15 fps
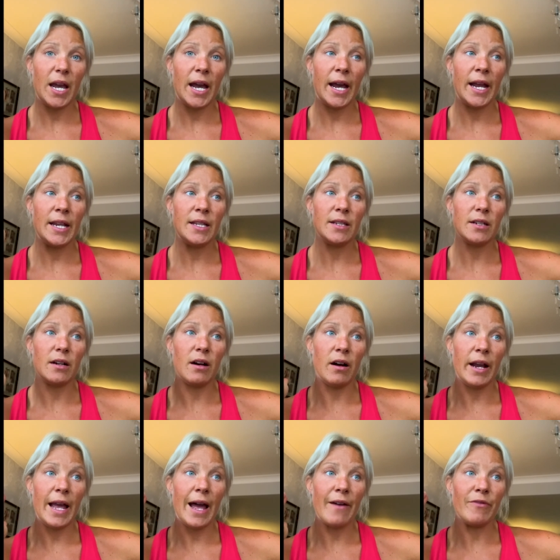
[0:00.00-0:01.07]
and
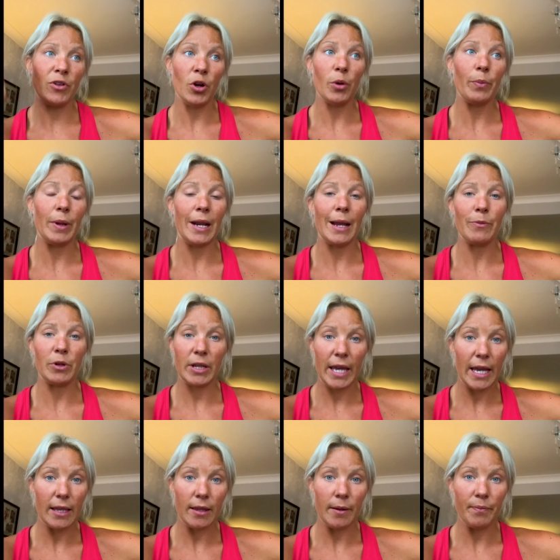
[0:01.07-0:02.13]
I have not been able to
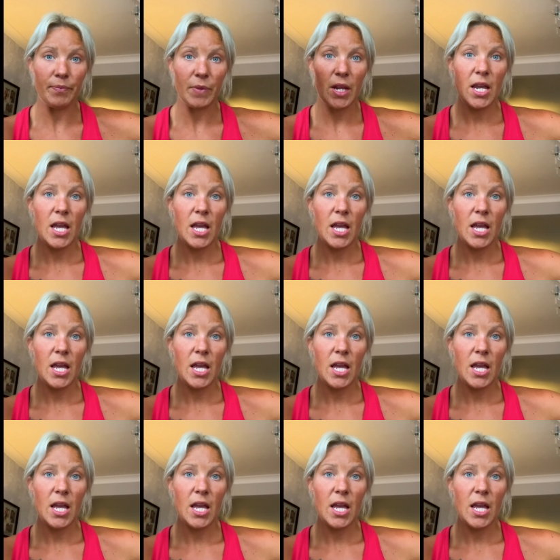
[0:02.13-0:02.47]
kick them.